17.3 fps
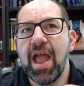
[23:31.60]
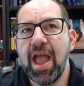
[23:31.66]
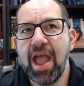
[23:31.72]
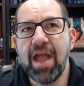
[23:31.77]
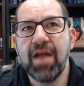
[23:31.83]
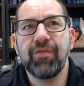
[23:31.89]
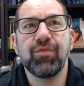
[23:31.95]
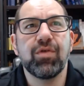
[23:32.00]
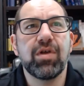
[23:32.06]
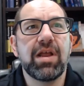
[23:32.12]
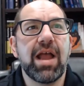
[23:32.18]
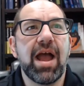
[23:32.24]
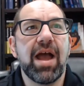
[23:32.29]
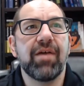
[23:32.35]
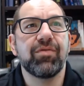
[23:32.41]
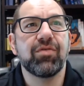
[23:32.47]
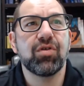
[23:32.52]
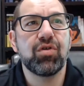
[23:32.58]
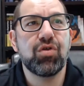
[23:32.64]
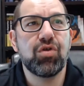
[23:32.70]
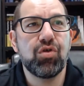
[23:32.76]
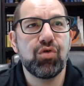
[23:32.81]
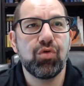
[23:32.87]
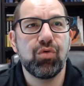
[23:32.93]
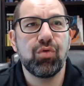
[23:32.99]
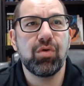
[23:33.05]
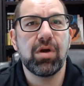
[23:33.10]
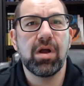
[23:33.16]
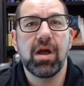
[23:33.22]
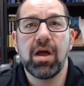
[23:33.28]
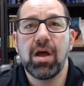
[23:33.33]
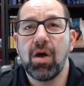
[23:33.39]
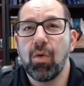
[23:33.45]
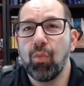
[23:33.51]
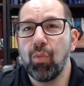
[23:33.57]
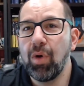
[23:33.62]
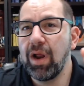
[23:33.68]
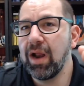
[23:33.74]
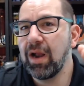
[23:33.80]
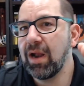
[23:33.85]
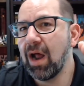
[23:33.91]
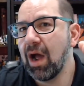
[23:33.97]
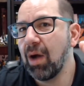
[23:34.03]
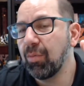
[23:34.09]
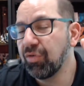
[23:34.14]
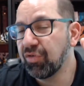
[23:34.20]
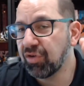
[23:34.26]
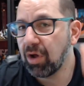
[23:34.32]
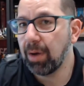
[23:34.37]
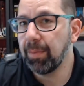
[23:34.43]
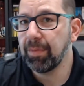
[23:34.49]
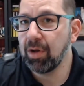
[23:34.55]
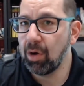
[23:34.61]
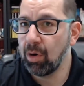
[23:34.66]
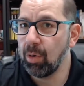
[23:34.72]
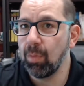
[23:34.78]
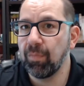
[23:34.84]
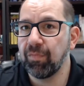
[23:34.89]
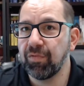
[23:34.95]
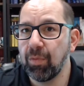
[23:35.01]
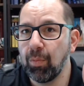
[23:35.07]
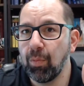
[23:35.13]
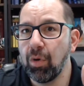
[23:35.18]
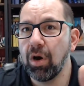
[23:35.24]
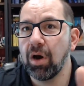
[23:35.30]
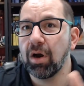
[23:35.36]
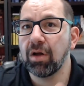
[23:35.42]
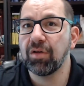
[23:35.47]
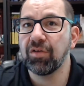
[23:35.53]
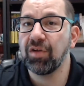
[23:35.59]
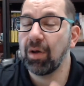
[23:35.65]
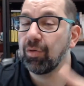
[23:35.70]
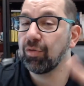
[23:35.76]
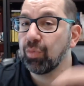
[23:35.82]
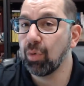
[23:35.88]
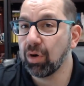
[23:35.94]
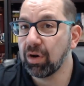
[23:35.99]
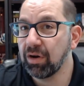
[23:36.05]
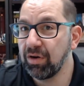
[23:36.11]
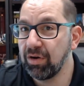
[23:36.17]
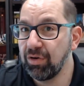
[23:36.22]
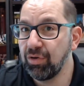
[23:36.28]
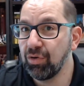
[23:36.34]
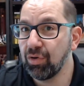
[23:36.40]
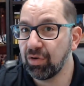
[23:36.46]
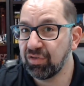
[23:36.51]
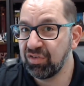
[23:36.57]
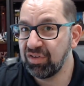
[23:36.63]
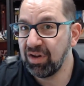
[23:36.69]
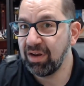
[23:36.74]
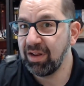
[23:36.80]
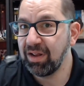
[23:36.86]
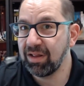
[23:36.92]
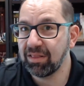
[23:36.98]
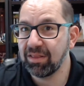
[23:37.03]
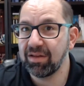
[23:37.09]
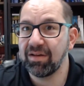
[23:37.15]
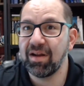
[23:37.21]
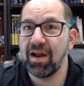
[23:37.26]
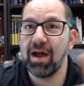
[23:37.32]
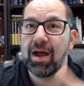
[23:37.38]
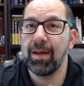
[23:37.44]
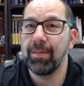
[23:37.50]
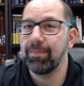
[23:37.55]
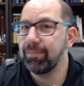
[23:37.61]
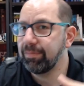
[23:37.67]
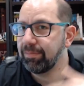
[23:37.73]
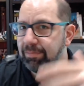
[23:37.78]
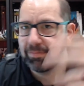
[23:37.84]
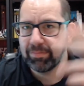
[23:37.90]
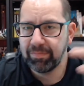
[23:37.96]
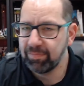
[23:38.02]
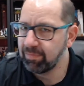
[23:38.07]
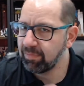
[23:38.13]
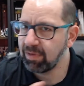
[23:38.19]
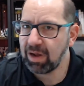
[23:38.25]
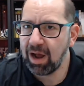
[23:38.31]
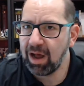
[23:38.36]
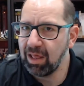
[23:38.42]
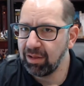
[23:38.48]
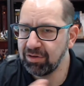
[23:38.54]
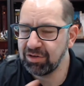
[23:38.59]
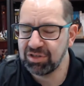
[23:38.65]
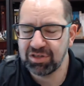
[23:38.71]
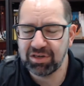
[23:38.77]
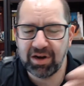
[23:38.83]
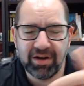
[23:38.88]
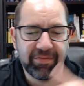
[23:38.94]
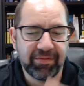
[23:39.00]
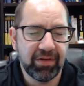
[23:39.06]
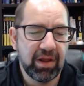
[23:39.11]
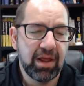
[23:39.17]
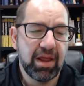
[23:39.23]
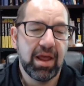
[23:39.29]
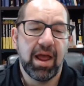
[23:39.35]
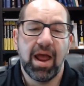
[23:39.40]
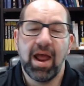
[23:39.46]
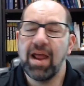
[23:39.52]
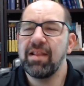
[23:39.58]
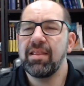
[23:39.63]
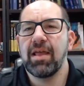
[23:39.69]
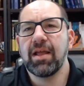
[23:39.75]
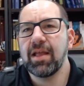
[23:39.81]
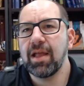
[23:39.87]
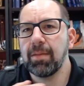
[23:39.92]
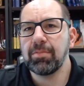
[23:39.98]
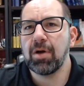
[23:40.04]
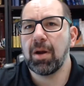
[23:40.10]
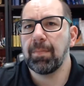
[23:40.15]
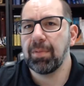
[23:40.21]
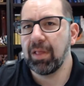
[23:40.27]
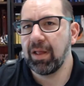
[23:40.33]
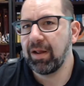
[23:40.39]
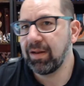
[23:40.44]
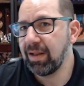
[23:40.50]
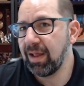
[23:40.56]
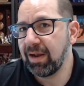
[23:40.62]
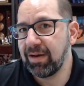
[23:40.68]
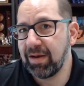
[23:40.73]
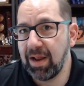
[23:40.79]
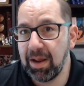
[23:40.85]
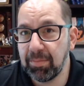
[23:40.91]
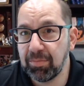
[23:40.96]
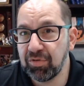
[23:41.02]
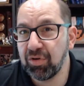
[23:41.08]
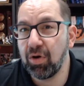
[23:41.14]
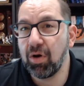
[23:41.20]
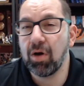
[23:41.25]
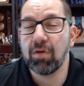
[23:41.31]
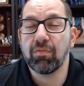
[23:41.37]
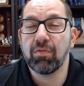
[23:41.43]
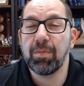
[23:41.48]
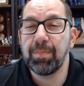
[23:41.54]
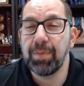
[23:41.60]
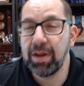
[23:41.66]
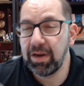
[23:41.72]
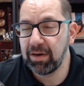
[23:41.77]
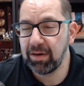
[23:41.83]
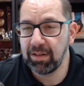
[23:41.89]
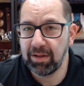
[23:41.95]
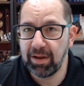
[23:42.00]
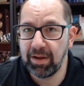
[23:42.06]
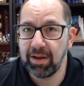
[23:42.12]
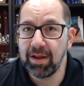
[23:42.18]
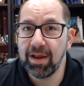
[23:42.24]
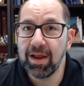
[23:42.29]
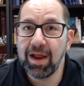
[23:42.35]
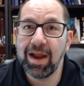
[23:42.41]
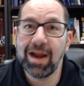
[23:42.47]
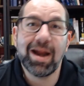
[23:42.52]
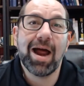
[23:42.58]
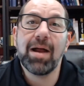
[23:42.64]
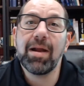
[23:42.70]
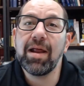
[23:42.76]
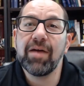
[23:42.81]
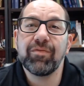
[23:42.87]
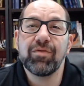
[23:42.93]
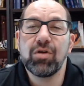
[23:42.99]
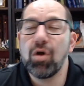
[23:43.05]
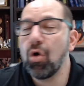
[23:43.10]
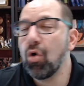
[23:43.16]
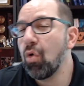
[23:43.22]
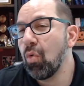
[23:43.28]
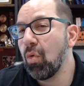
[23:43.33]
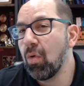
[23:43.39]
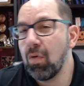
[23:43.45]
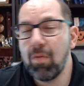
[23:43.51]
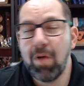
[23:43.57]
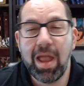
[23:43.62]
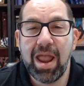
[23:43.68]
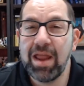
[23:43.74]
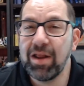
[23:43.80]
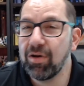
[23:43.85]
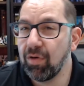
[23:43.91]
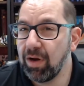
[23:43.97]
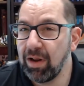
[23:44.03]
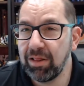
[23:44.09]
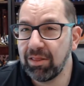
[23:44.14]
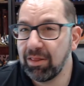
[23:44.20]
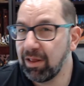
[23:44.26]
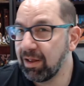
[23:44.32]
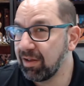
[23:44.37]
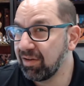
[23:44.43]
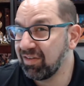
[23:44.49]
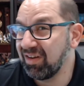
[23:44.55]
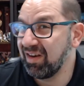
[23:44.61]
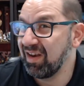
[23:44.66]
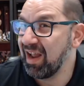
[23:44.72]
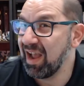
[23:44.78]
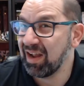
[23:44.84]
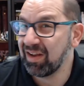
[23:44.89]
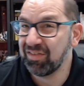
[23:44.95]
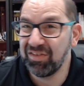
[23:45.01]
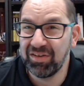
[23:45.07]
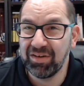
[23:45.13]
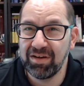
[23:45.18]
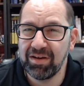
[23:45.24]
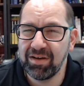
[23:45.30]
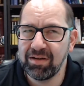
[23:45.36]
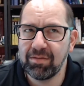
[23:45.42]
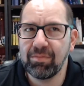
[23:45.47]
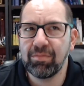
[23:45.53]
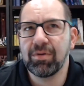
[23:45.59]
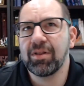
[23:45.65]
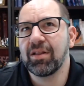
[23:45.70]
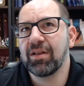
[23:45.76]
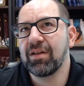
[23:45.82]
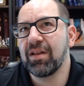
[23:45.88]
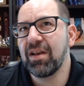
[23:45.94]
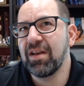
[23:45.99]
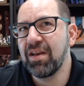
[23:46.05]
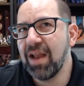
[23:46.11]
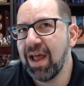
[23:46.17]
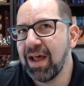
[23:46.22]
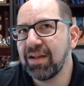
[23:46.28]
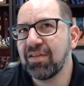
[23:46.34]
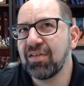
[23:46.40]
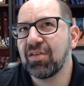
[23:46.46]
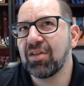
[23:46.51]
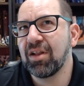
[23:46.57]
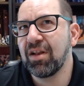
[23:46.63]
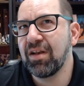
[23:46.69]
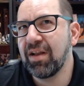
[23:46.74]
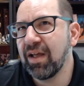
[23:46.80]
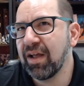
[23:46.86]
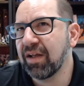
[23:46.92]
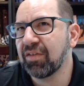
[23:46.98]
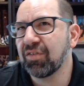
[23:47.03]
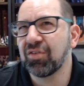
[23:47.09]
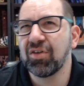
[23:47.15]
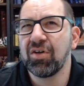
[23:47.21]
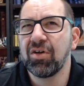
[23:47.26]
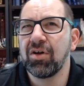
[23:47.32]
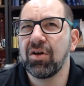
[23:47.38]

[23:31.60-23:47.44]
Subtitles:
every afternoon when I was coming home from work because I was working in New York City at the time, college stuff, and they kept on playing that damn song repeatedly. And I have no hate or anything against the Nets, the Nets, the Knicks,